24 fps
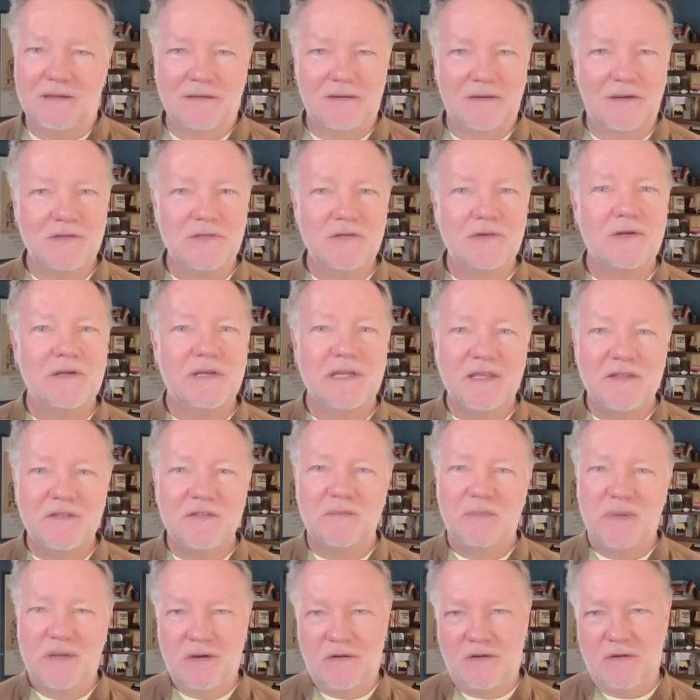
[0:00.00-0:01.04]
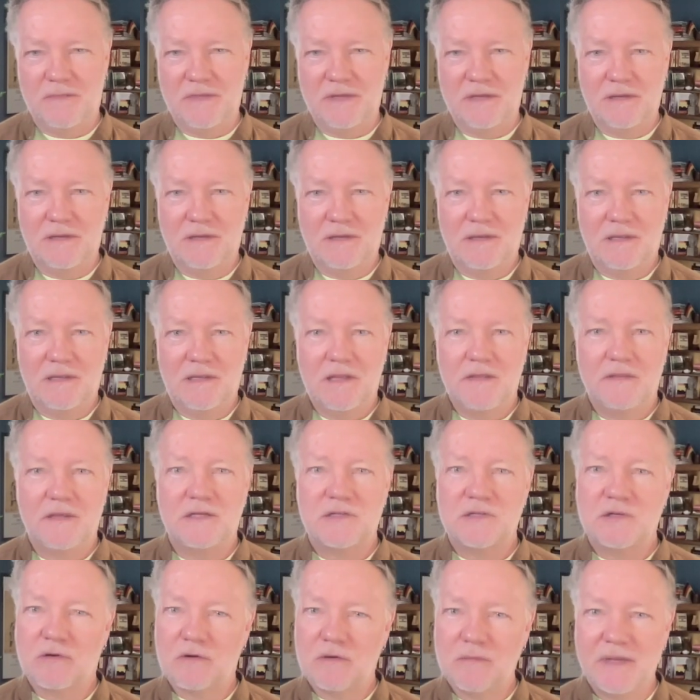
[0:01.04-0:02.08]
underneath the pyramid
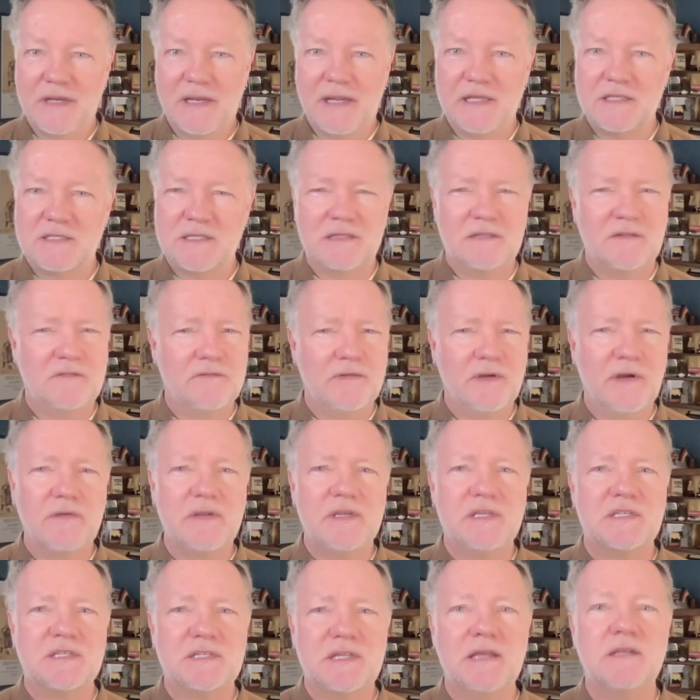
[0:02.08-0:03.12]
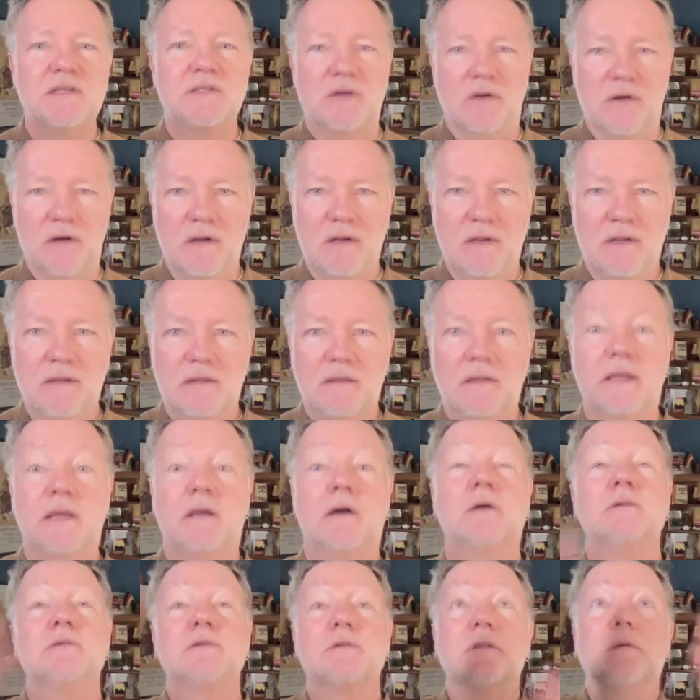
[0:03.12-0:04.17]
that terminates at the very center,
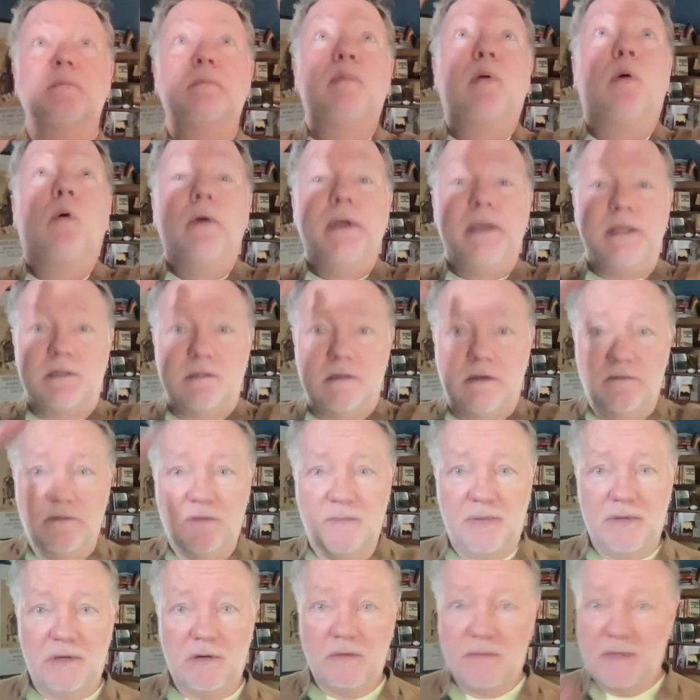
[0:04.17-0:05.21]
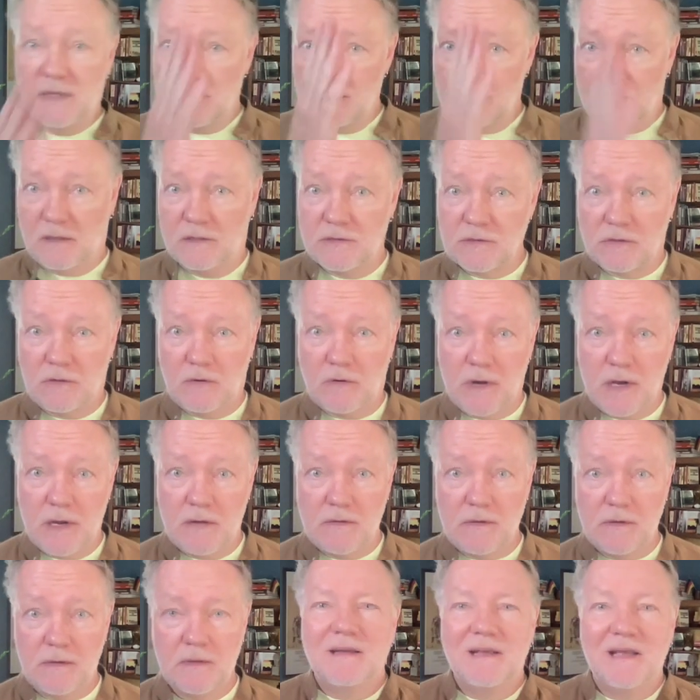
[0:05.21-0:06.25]
like under the point of the pyramid,
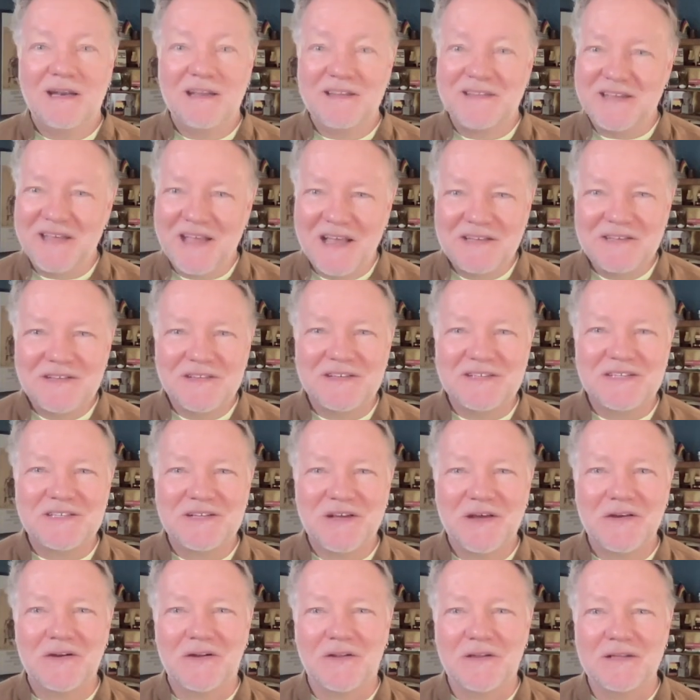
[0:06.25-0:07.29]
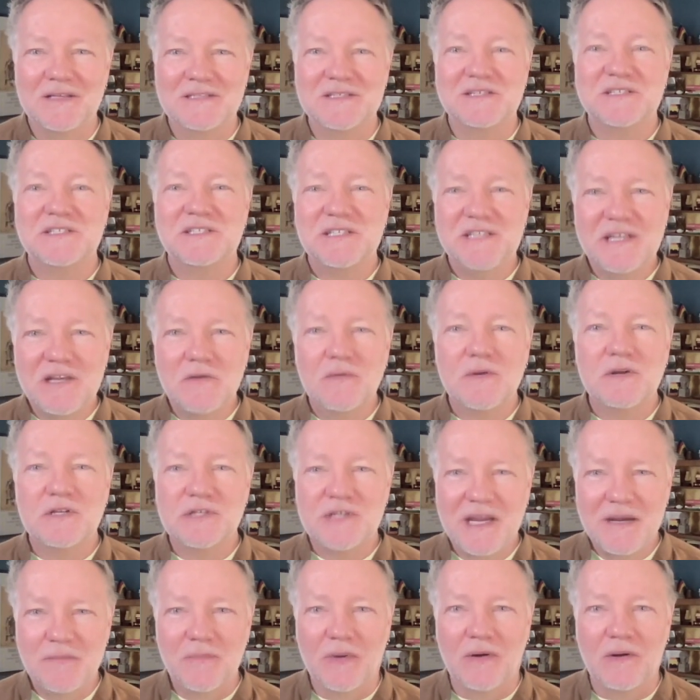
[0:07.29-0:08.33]
underground. And at the end of this tunnel is a secret
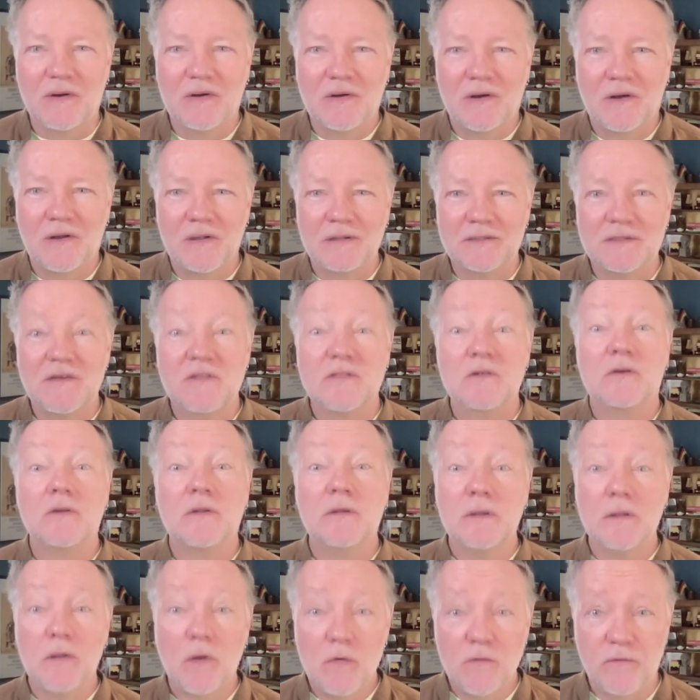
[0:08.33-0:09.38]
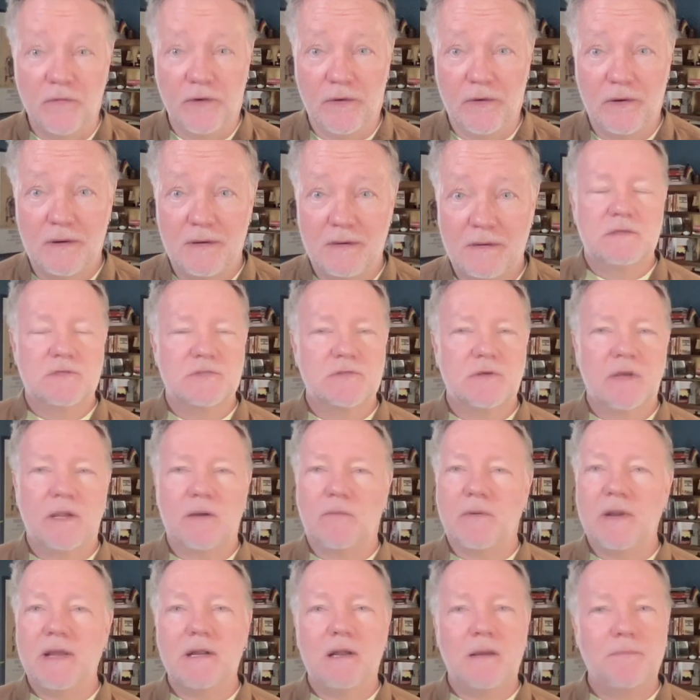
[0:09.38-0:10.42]
chamber called the Clover. So
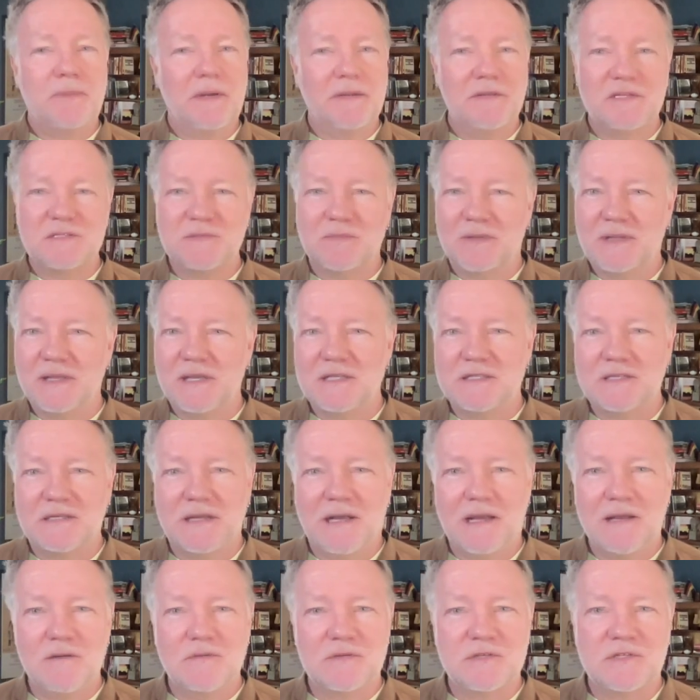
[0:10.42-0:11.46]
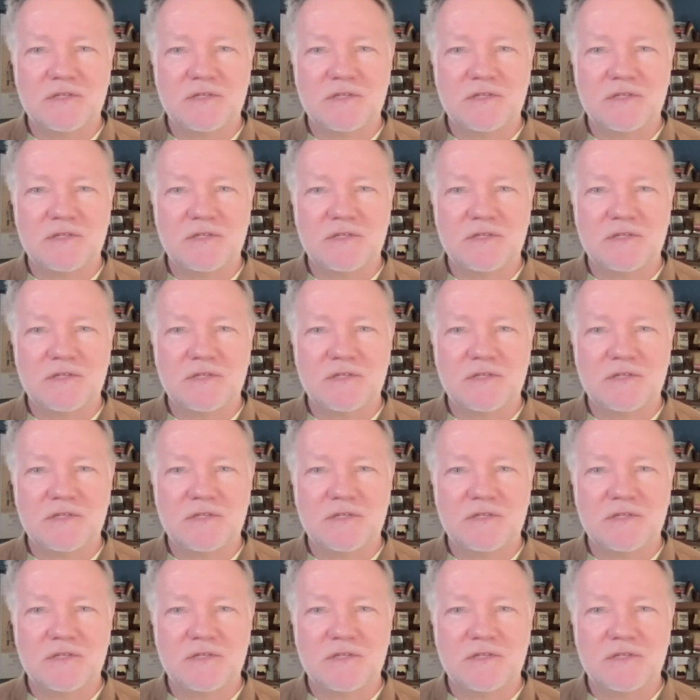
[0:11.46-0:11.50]
I read up on this place and I was